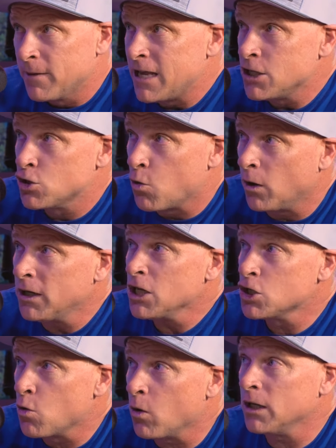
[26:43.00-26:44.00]
in
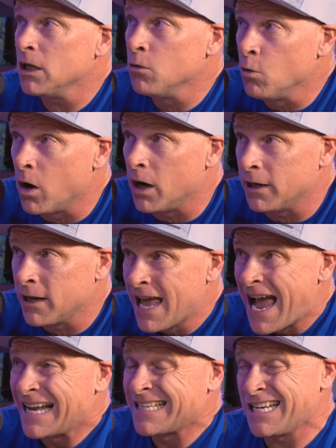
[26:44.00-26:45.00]
2021,
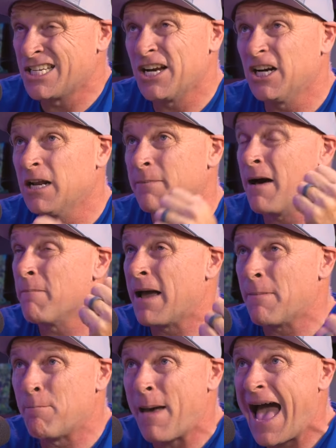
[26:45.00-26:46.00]
as I shared about
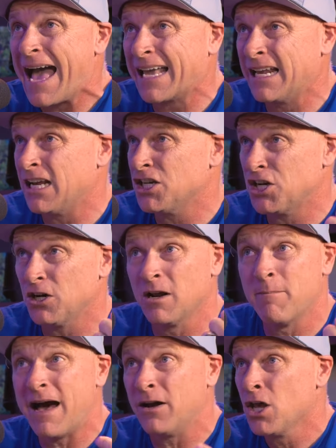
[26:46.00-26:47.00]
my back and I shared
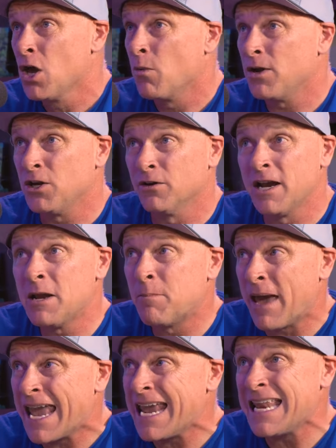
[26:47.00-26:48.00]
about when you're in
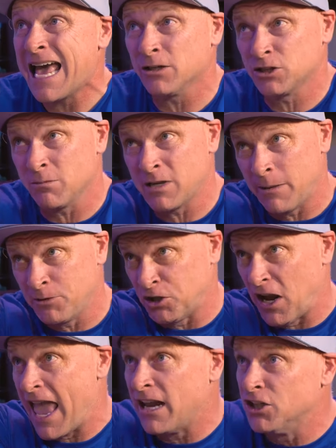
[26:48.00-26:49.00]
pain, how sometimes
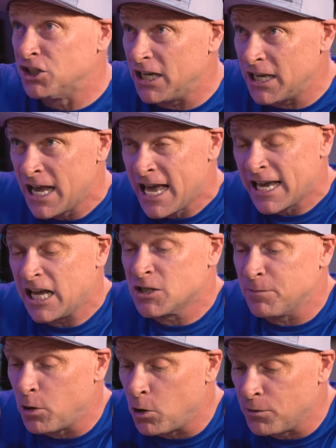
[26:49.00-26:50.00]
your energy gets
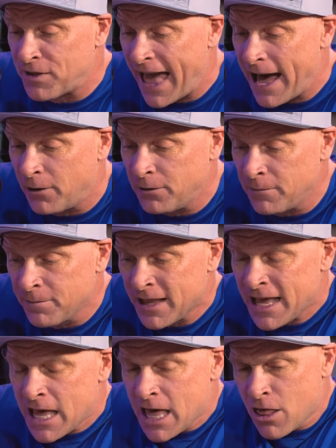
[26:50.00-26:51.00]
pulled down,
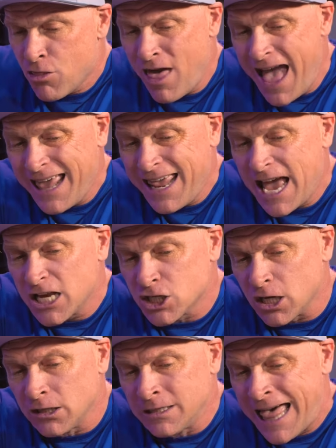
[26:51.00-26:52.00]
that has
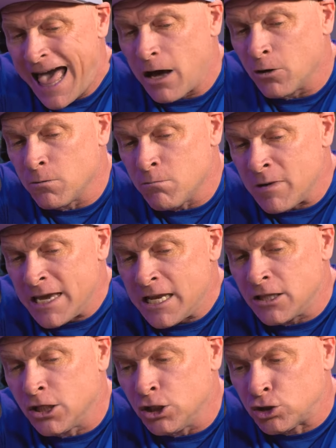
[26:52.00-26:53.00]
allowed
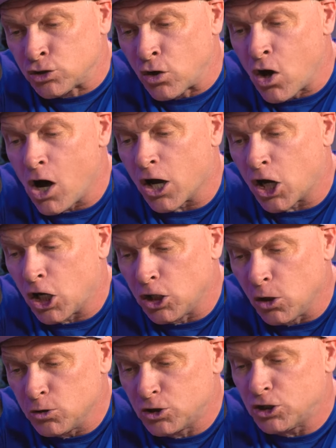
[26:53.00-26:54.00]
me to draw
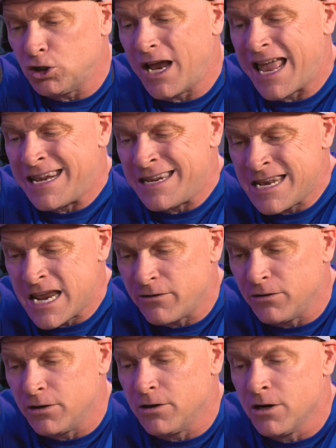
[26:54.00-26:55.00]
closer and
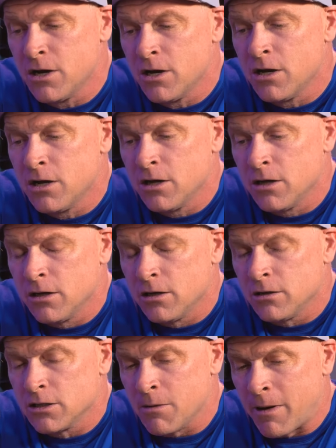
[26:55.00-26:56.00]
nearer
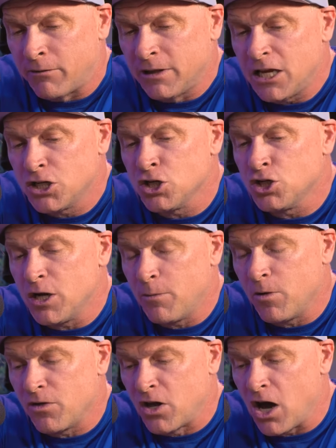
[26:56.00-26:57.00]
to my relationship
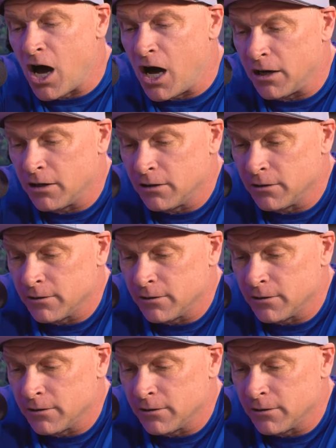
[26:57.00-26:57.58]
with God.